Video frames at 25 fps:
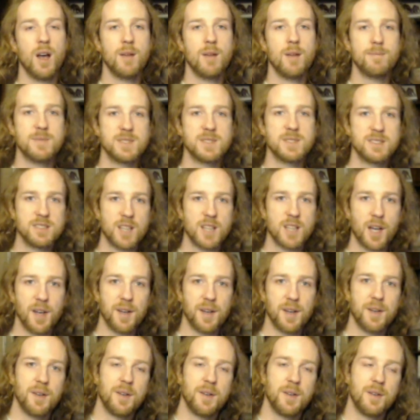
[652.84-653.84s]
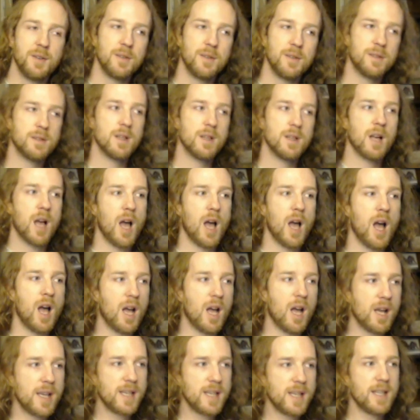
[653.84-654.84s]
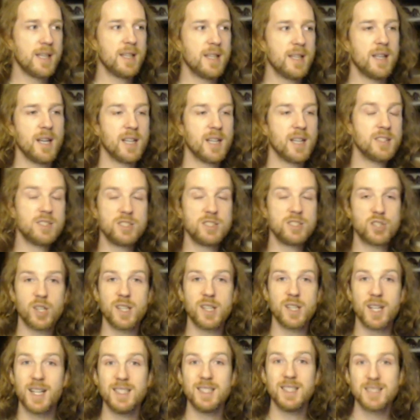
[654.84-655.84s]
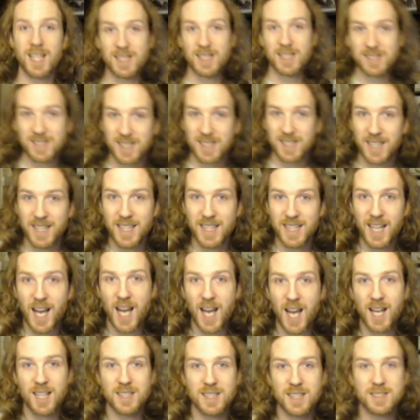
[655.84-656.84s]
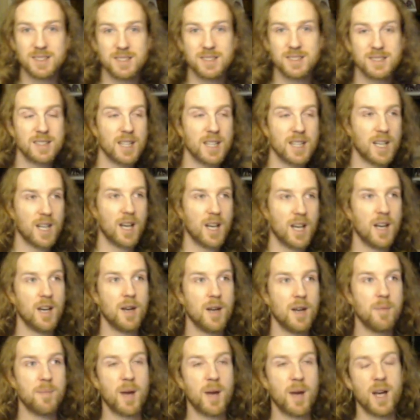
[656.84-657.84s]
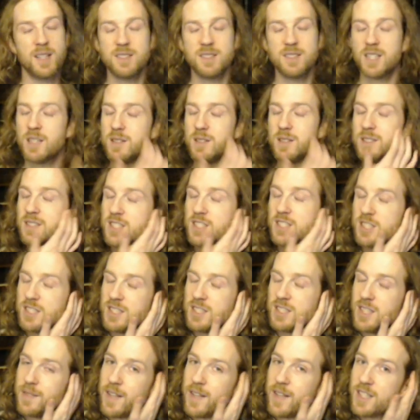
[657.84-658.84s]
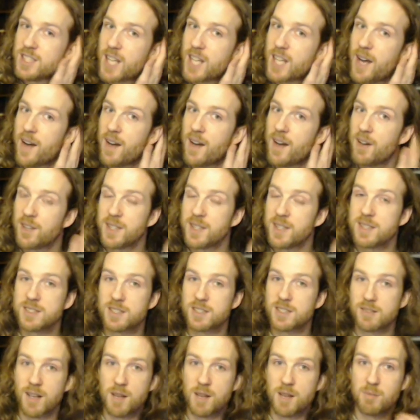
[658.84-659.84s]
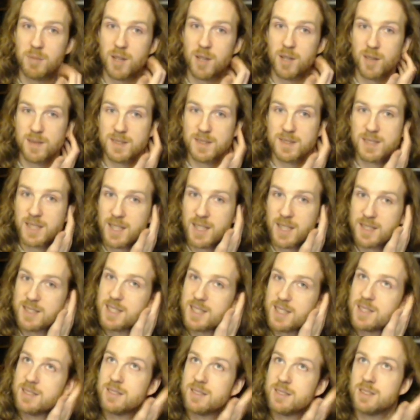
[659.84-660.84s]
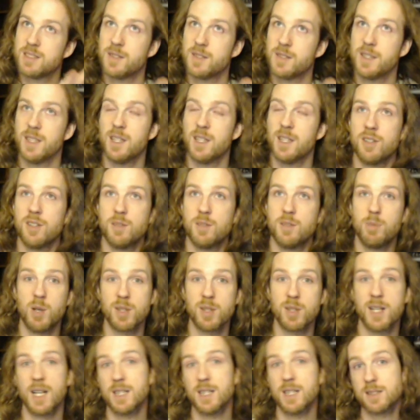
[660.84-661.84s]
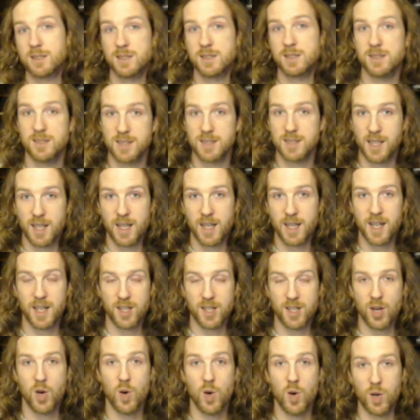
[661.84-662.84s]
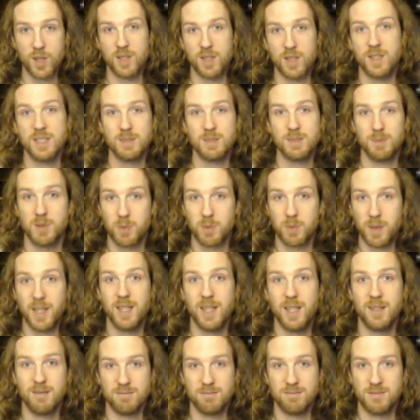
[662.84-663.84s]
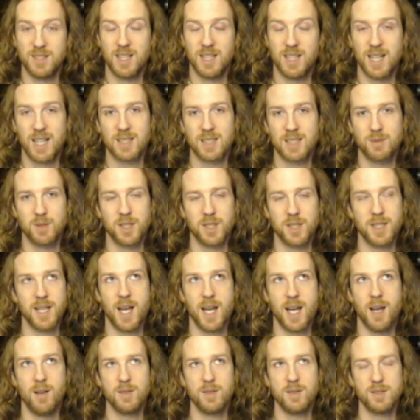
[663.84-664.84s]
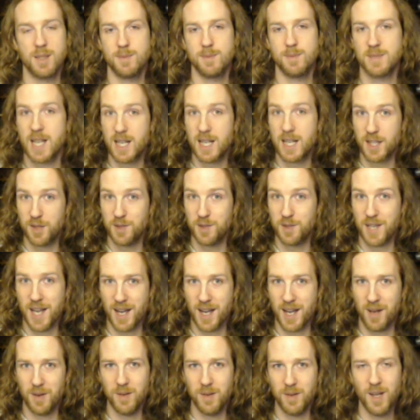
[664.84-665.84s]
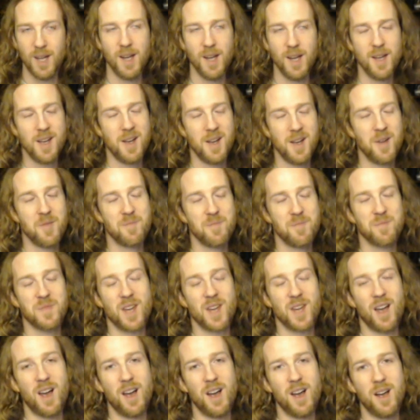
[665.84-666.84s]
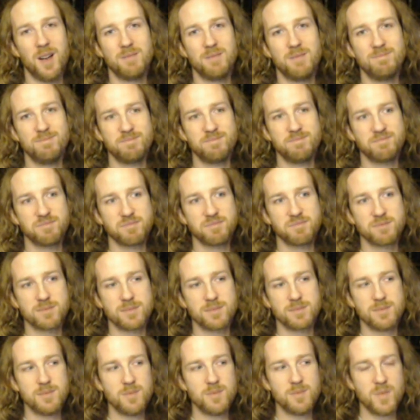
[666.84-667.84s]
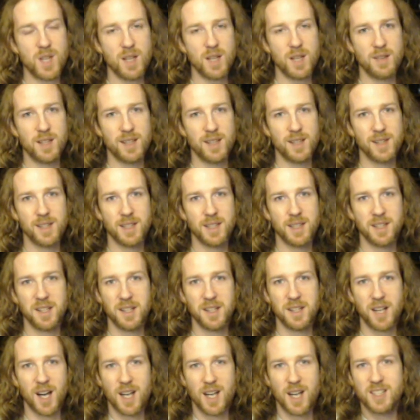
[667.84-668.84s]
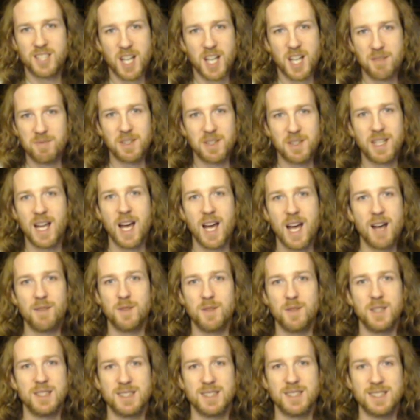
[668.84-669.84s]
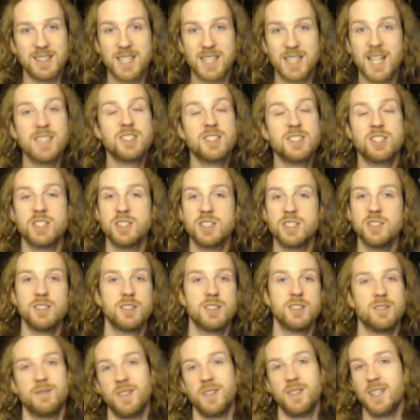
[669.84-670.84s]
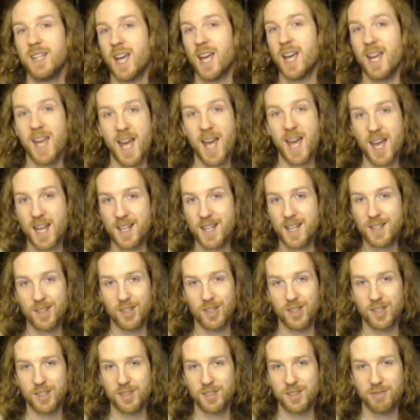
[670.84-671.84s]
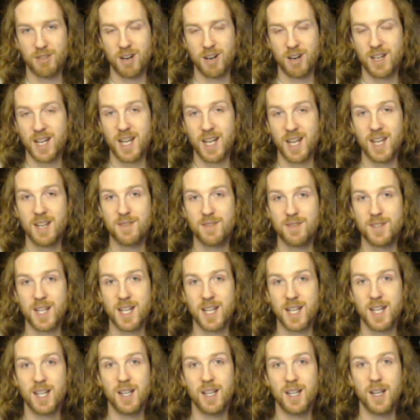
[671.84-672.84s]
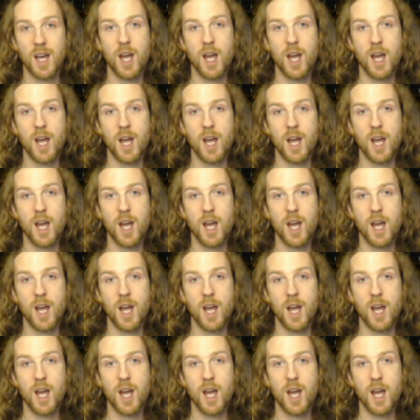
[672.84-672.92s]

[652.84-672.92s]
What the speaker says: So I enjoyed it intensely, and I did give it a shout out on Instagram, but obviously I didn't do it podcast because it got organised between the last one and now. So I'm telling you now that I generally have this intention to VKN on a Friday evening,